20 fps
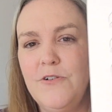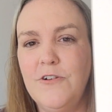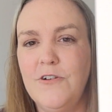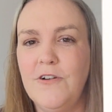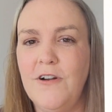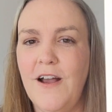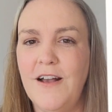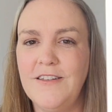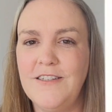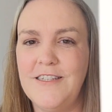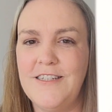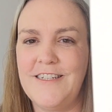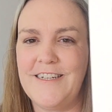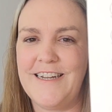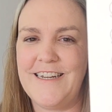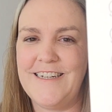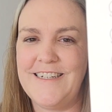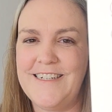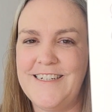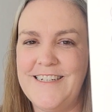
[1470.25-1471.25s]

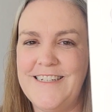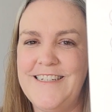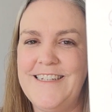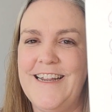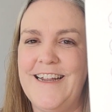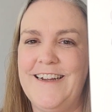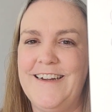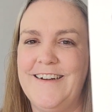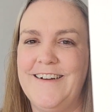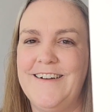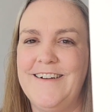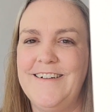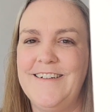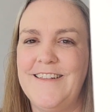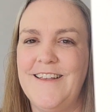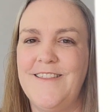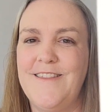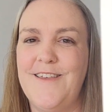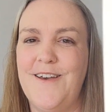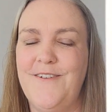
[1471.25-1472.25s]
cross-stitch stickers
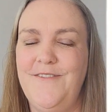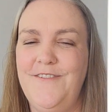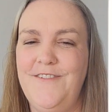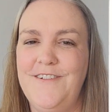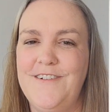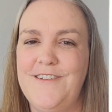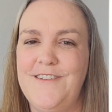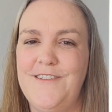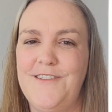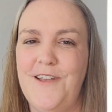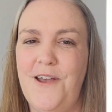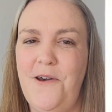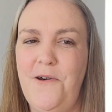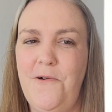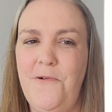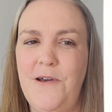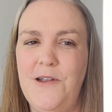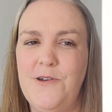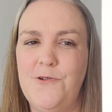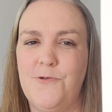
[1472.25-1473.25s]
I thought were
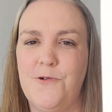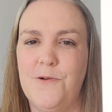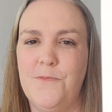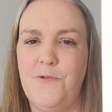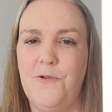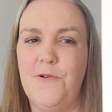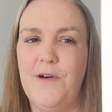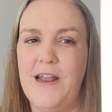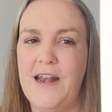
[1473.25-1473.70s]
so adorable.